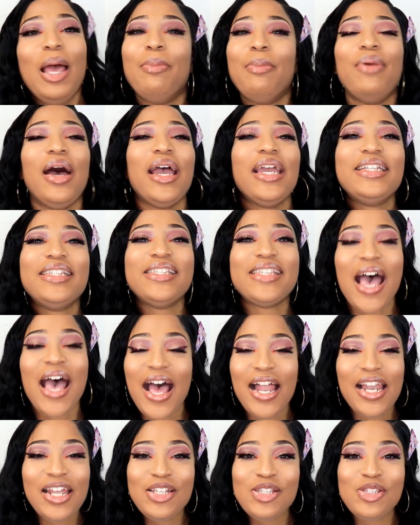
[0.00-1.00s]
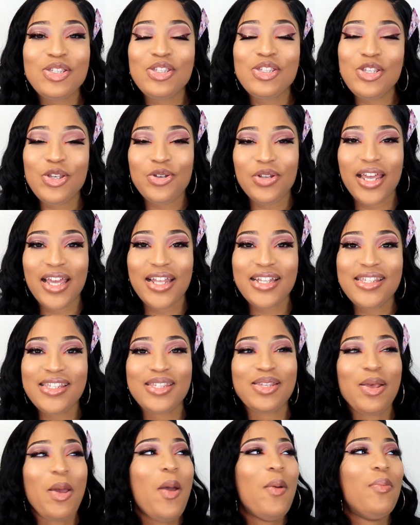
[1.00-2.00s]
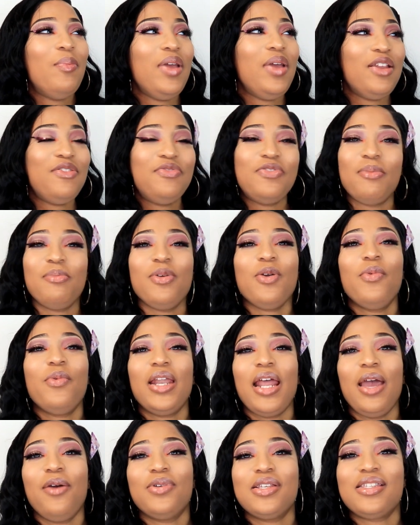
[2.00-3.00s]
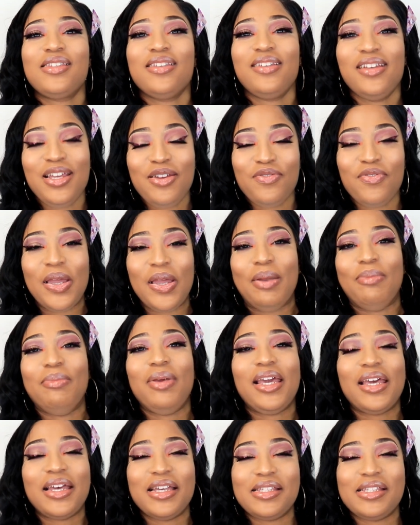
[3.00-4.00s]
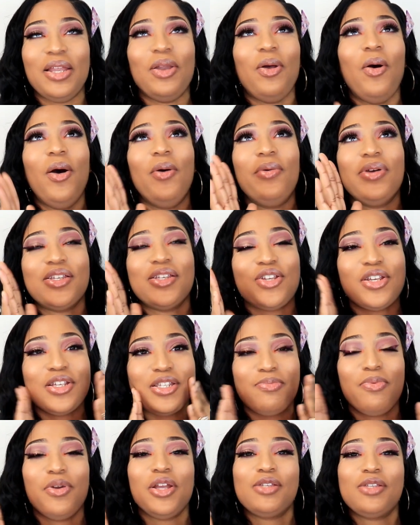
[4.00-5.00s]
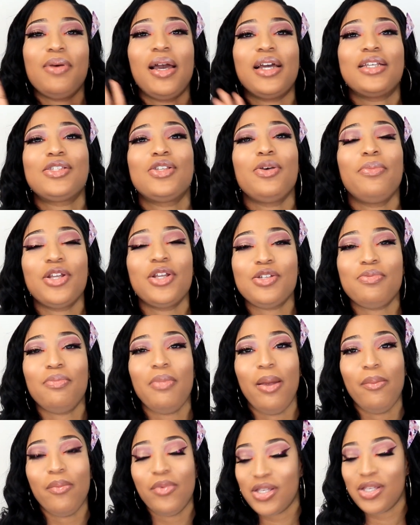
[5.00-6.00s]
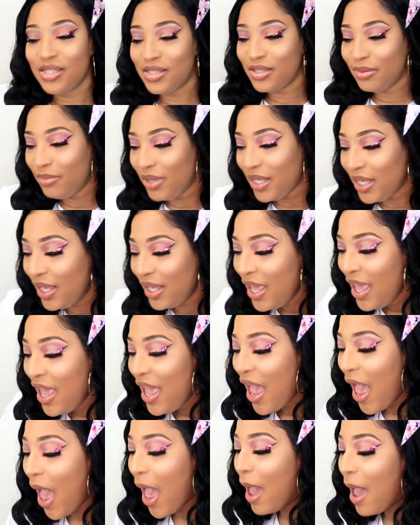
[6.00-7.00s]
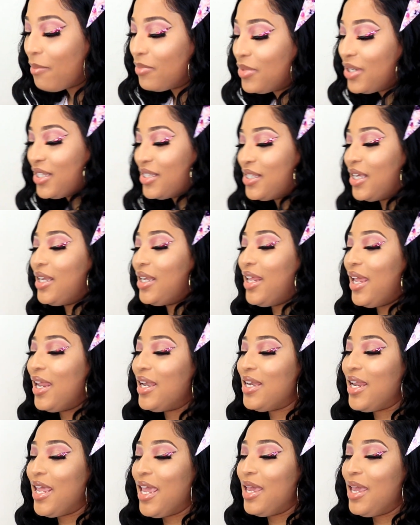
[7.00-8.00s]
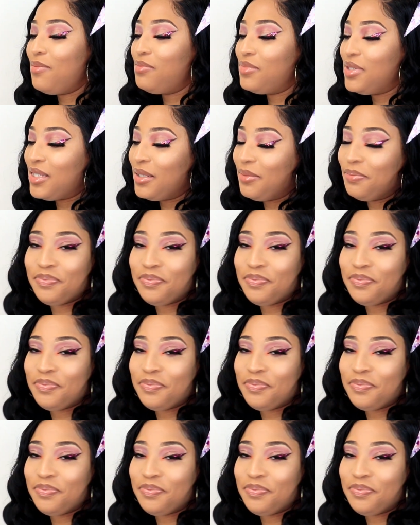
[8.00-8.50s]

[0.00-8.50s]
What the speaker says: my darling students made for me when I was leaving, because it always just brings back so much memories to me. These are their names.